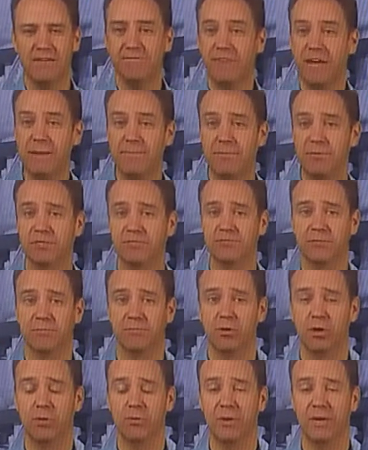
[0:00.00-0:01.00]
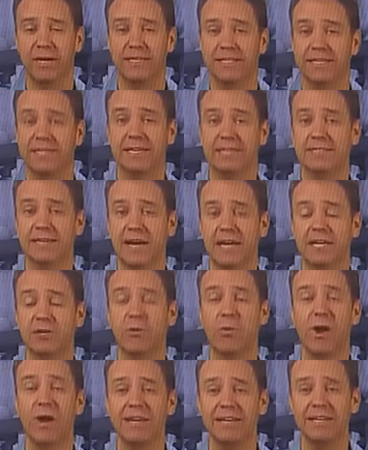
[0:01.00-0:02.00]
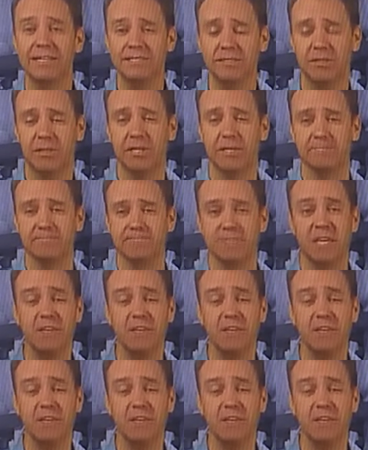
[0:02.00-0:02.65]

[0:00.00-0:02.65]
Vapors from propane can ignite quite easily.